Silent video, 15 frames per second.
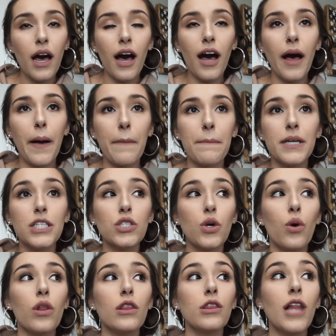Um,
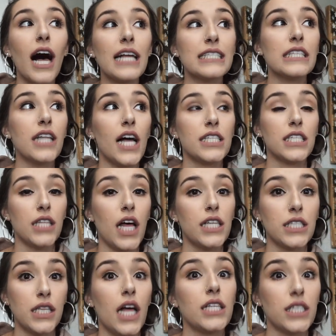so lots and lots and lots
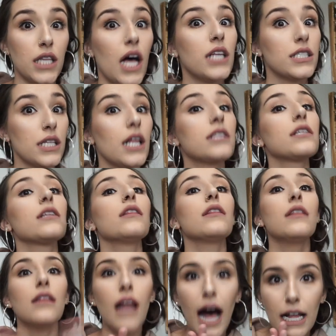and lots and lots and lots
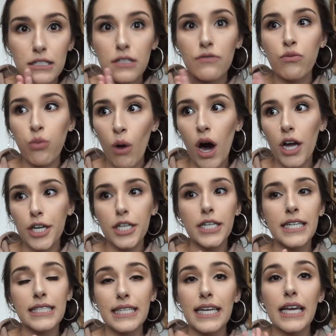and lots of water.
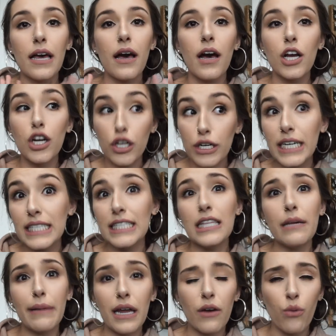It's like crazy the
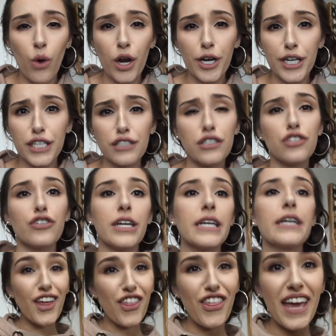amount of water I used to
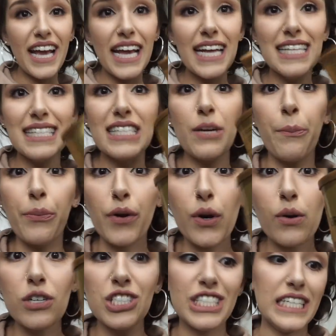drink. The thing is
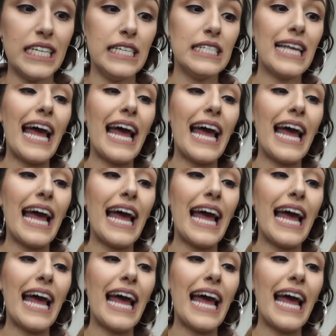brewer's yeast.